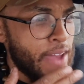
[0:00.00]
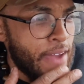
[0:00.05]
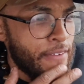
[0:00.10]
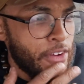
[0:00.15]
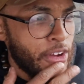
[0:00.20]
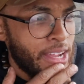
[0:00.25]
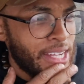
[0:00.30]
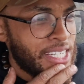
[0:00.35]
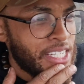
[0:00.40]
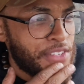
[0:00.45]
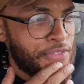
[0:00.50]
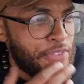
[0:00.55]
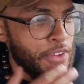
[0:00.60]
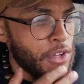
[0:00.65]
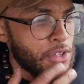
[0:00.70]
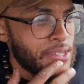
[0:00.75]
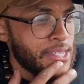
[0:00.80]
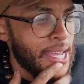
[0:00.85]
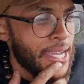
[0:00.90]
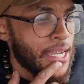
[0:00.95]
ever, it just
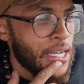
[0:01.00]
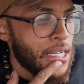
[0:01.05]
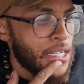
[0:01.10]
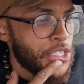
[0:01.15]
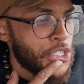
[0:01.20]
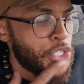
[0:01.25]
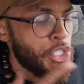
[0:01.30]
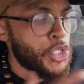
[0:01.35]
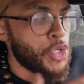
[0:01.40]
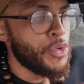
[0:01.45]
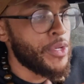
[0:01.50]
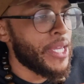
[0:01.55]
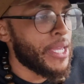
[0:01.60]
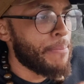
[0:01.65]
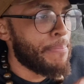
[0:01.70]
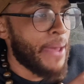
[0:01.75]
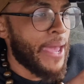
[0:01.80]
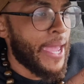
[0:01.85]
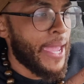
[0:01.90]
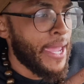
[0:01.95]
feels like a shooting
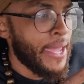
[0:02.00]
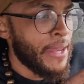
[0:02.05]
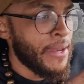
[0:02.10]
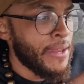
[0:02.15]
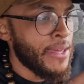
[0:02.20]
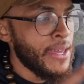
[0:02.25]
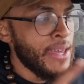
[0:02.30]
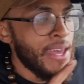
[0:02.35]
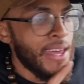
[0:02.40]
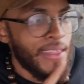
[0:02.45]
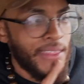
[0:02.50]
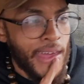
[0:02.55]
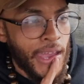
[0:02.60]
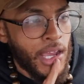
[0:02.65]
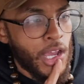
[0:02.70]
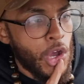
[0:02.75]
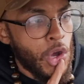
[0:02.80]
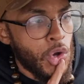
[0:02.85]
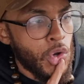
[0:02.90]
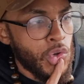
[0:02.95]
pain that
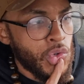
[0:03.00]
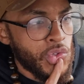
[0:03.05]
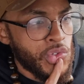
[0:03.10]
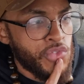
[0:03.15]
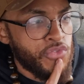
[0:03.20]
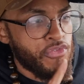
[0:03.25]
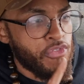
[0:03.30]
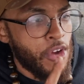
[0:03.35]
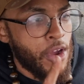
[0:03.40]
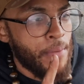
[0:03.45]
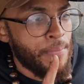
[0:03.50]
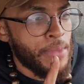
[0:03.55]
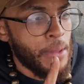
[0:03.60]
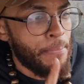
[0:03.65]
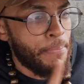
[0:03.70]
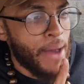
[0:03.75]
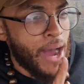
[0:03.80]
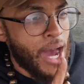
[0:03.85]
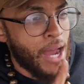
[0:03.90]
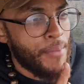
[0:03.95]
goes from the
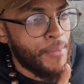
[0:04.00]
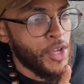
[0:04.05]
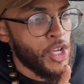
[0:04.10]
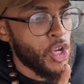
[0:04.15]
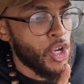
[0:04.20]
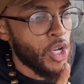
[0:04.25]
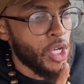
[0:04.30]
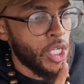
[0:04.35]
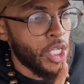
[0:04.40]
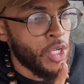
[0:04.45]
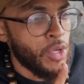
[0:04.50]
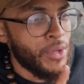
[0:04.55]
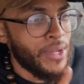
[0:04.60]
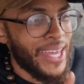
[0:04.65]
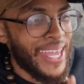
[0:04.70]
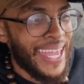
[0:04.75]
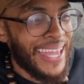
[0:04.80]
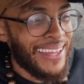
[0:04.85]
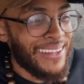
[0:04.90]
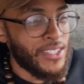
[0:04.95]
bottom of your glute
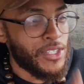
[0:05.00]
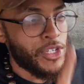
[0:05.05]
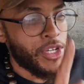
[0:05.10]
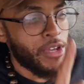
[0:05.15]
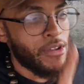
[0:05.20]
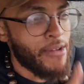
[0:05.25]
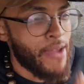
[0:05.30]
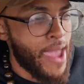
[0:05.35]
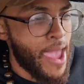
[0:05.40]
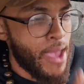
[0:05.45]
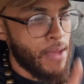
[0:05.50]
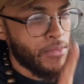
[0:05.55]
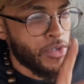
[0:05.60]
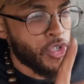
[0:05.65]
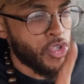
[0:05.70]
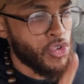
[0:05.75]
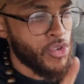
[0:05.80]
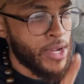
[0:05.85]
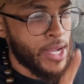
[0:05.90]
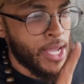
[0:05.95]
into your
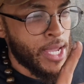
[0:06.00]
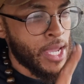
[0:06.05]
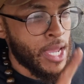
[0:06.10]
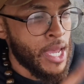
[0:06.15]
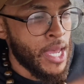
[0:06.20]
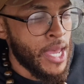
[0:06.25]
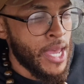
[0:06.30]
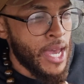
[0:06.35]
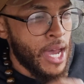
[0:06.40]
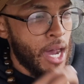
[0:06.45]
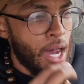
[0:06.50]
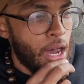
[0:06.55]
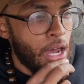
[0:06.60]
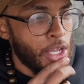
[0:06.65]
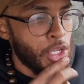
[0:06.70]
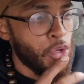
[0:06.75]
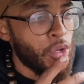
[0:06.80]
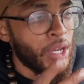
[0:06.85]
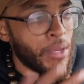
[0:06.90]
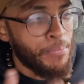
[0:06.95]
hamstring.
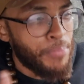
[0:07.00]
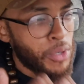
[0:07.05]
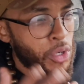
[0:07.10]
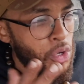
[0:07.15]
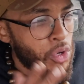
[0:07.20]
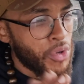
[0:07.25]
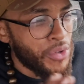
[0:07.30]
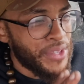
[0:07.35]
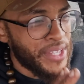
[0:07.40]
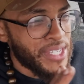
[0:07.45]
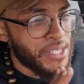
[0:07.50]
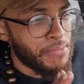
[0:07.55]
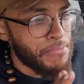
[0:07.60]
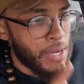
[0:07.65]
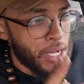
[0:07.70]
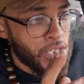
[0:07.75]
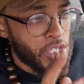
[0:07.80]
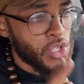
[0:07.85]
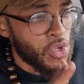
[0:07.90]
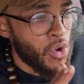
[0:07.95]
You can pull this
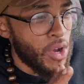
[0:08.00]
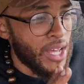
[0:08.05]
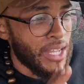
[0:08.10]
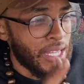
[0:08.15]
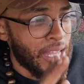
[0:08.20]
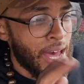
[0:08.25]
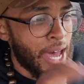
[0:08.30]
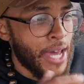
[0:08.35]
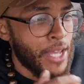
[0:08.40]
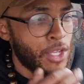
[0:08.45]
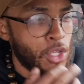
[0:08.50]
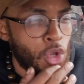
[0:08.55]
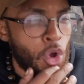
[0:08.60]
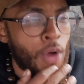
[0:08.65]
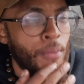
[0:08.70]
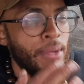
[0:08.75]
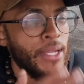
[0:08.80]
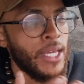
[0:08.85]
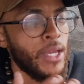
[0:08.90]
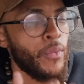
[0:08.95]
muscle a lot.
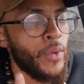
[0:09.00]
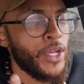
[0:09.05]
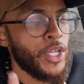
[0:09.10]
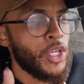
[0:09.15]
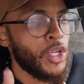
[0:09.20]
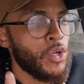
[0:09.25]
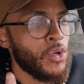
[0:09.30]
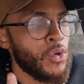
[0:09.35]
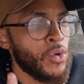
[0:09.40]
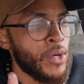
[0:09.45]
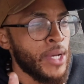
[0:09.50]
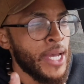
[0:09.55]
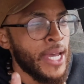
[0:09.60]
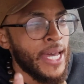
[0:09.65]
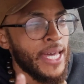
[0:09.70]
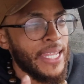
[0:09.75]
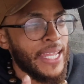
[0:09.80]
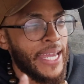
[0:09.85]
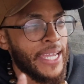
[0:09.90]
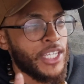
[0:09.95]
Normally when you
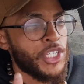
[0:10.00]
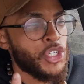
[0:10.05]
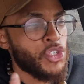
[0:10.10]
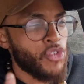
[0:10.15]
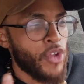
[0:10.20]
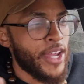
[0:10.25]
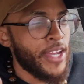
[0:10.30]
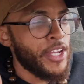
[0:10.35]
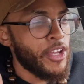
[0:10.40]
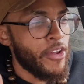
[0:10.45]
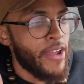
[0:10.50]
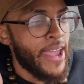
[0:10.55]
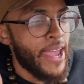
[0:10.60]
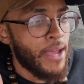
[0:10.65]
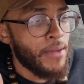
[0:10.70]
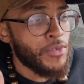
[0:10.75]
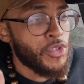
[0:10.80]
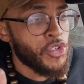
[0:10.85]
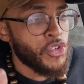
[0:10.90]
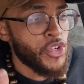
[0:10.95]
like strain your
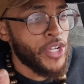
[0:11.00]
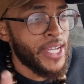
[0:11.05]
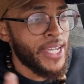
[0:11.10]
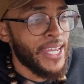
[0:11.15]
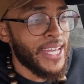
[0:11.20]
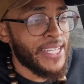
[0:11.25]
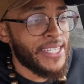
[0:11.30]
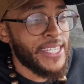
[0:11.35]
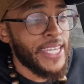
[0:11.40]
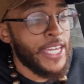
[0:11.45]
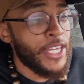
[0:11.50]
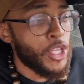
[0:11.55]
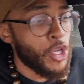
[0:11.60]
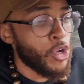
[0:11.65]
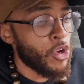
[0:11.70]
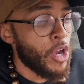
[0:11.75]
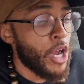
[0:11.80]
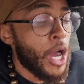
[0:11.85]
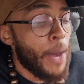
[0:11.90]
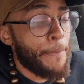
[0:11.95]
hamstring, it's
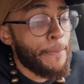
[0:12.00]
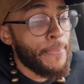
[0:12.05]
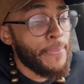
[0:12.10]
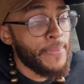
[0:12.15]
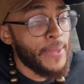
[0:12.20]
either up